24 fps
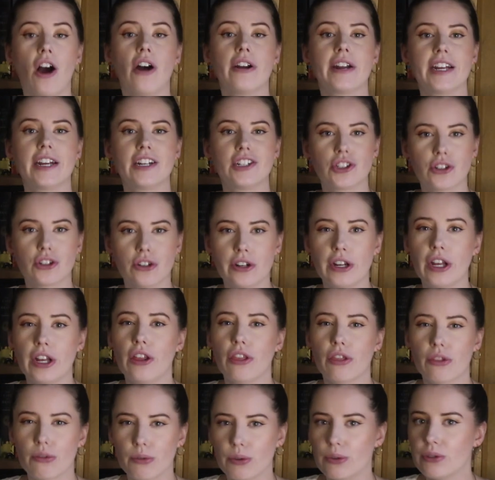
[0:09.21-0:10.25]
on a journey
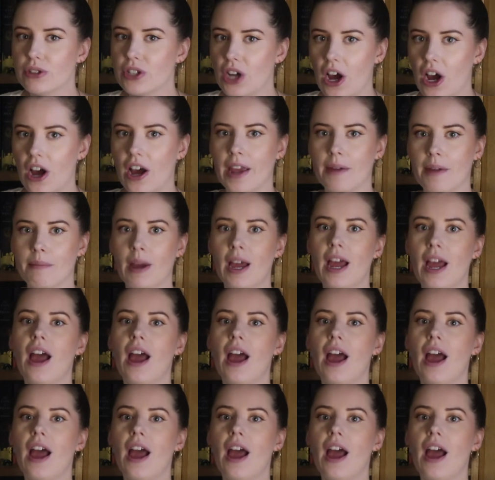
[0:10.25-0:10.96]
through time